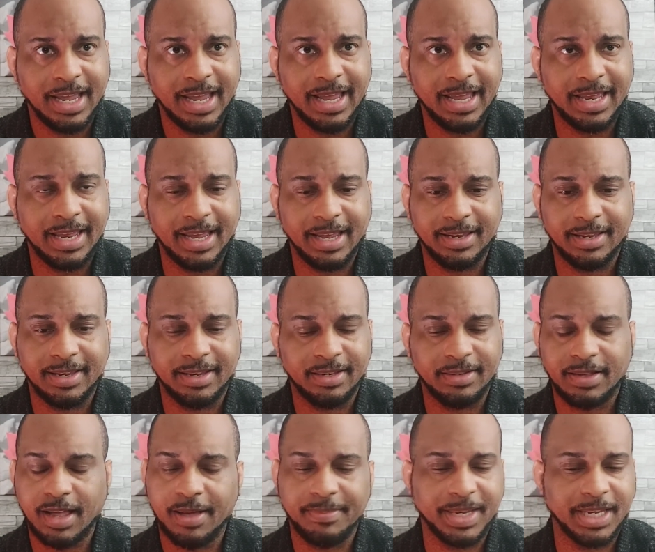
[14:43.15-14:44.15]
And it, eh, eh,
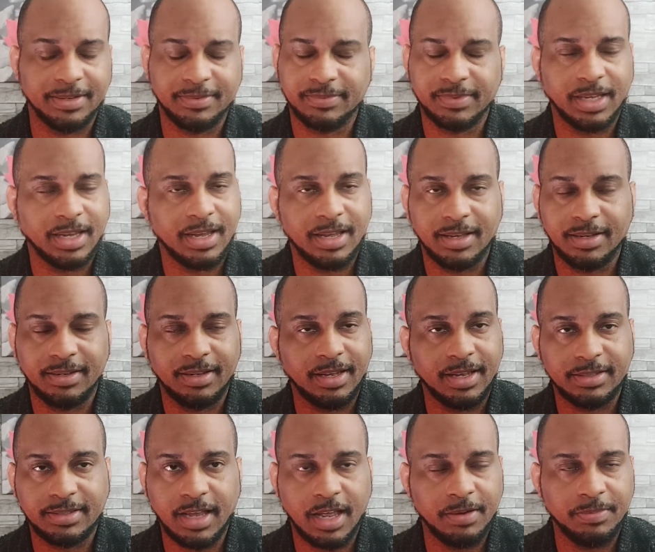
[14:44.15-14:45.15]
I mean,
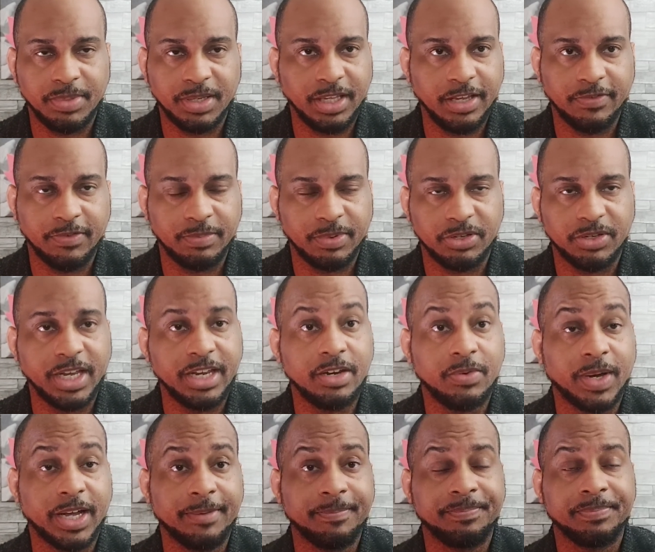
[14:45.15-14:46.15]
it's unbelievable.
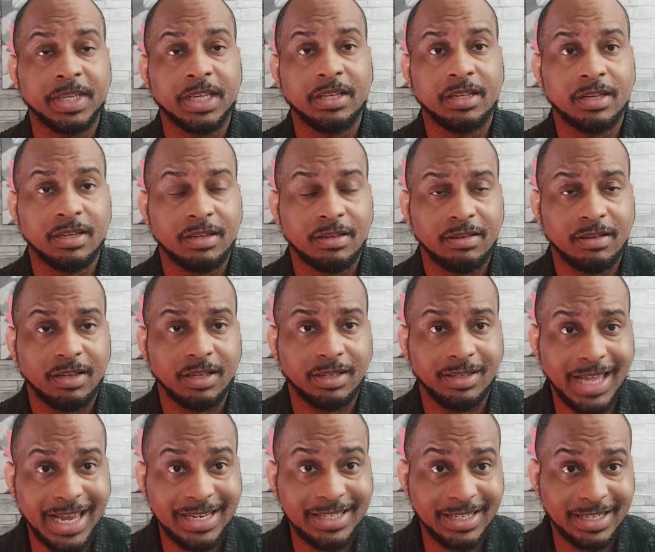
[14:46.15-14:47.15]
Anyway,
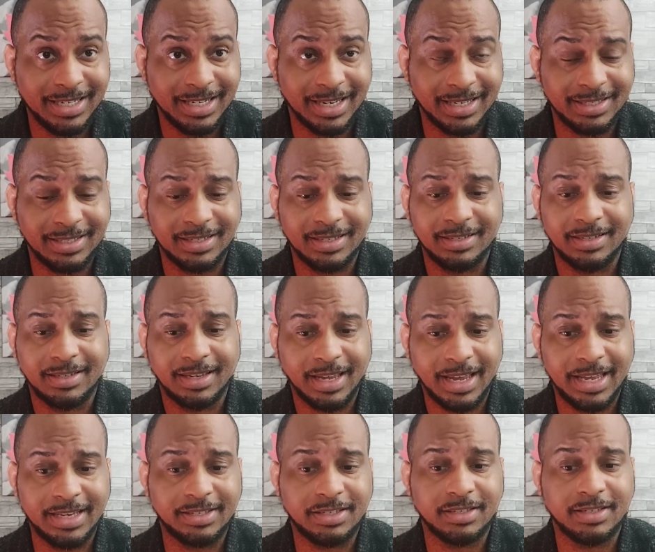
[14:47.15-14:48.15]
laziness
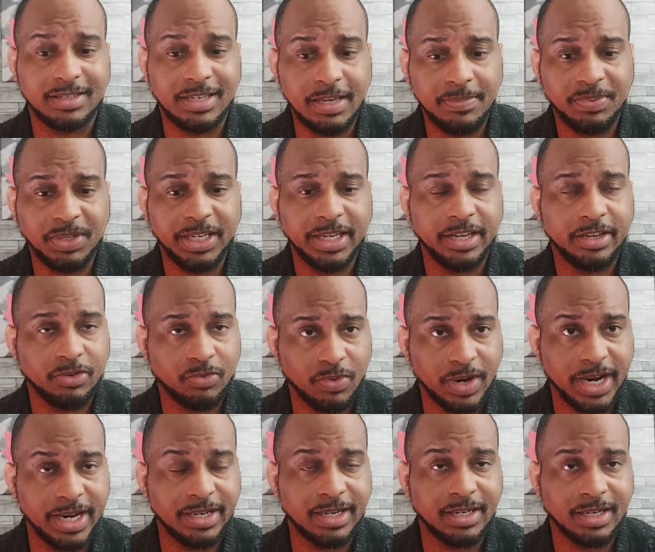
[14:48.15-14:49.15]
is deeply
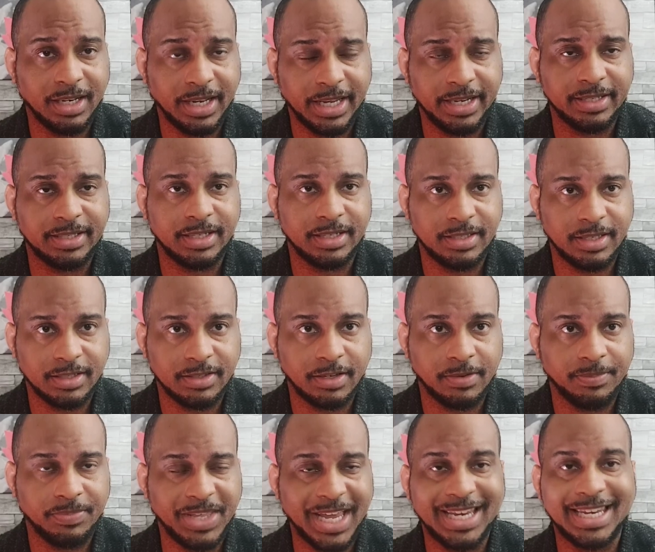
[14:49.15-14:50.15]
ingrained in the legacy
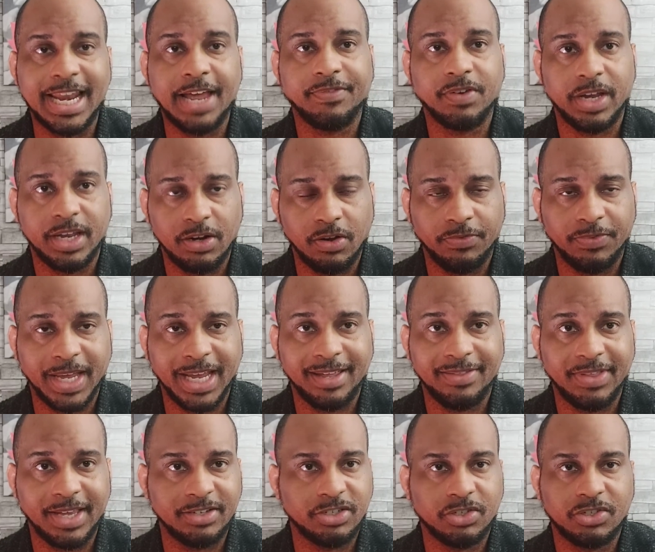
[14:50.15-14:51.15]
system. They never
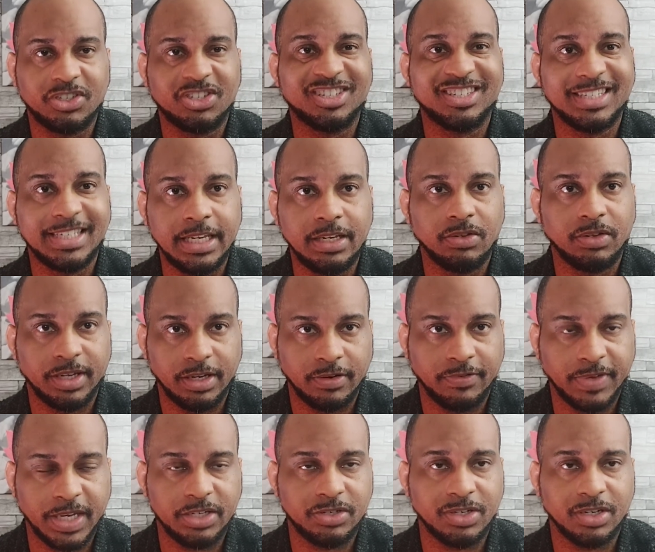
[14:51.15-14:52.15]
innovate, they just steal
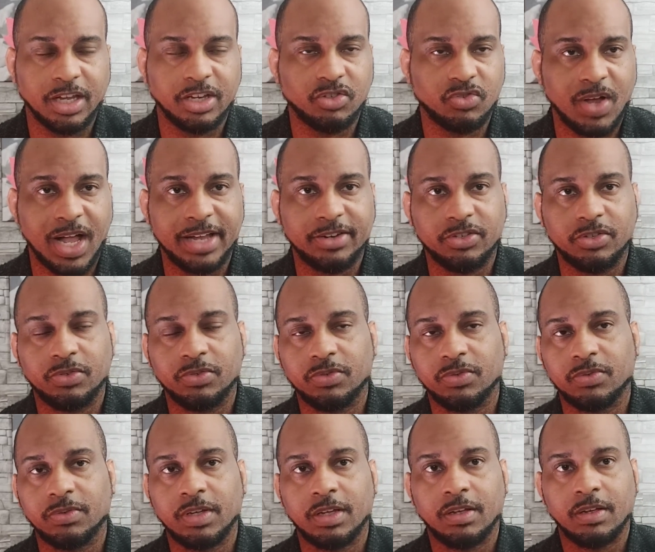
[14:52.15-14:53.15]
innovation and try
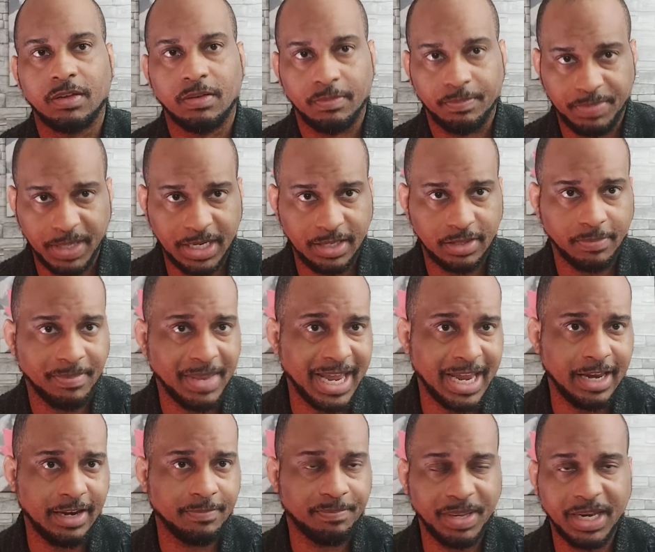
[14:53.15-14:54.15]
to be the
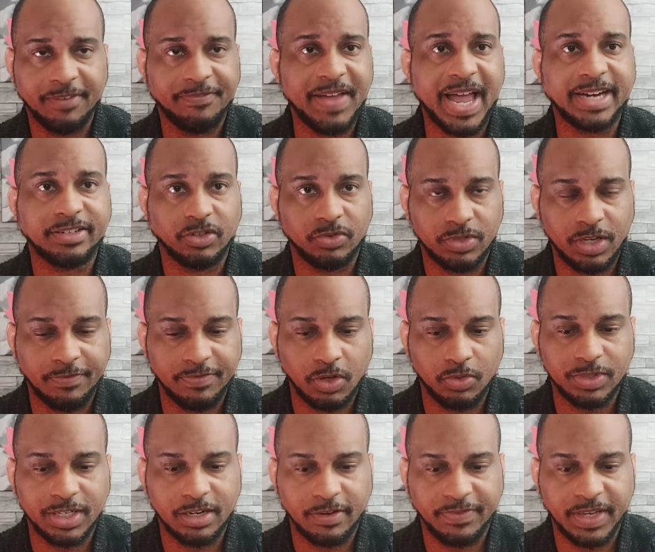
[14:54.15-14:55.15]
main benefactors of
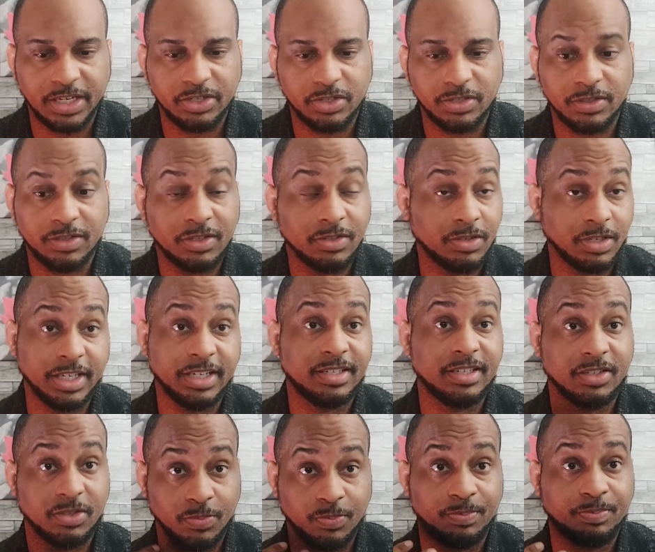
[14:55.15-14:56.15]
those innovations. At
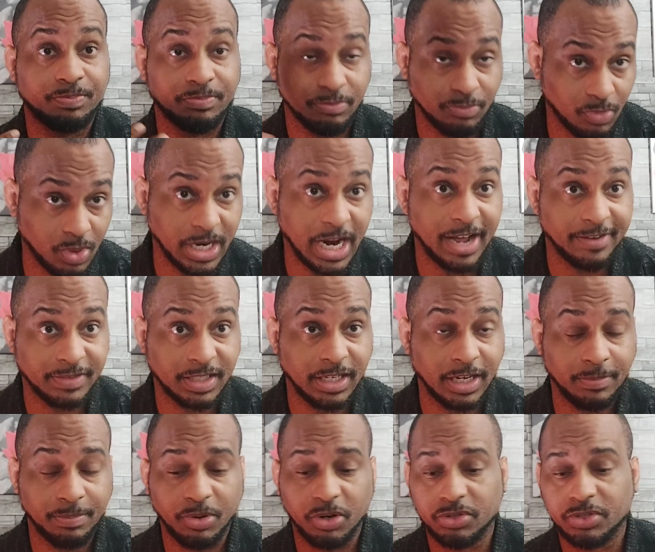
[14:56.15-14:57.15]
least is what I've
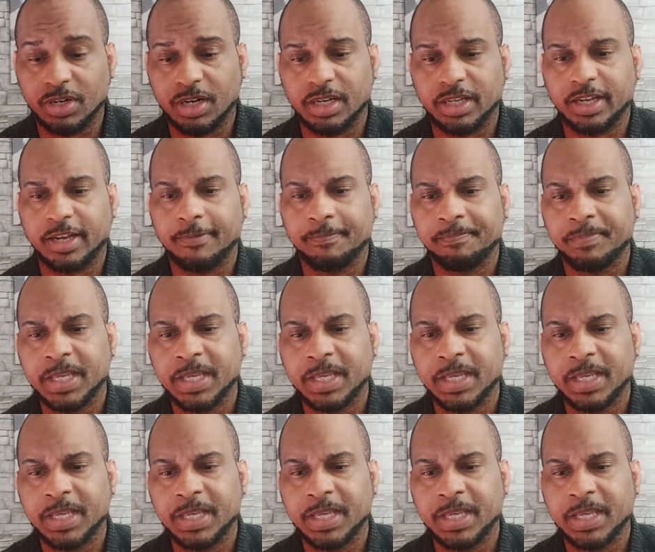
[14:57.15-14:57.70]
seen personally.